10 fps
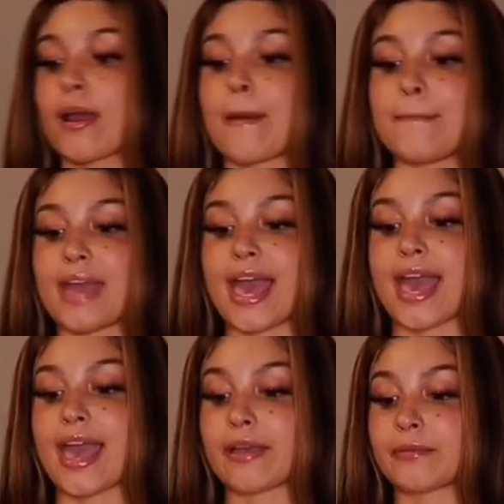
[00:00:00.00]
bag.
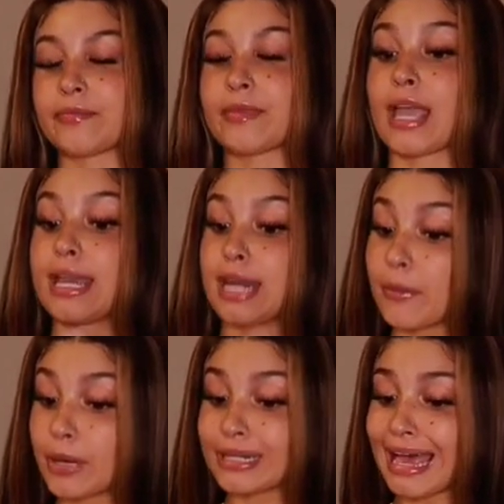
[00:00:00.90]
And then
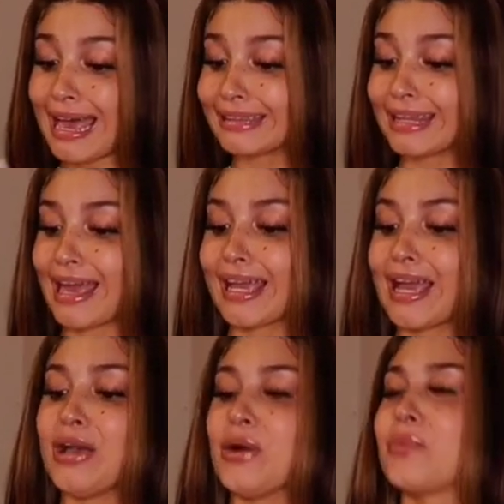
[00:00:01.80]
we're done. Like,
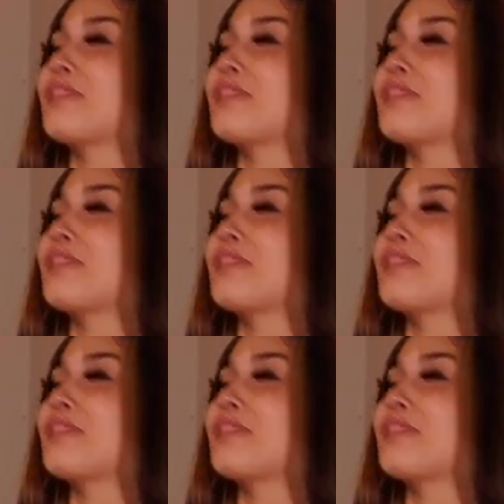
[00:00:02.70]
we've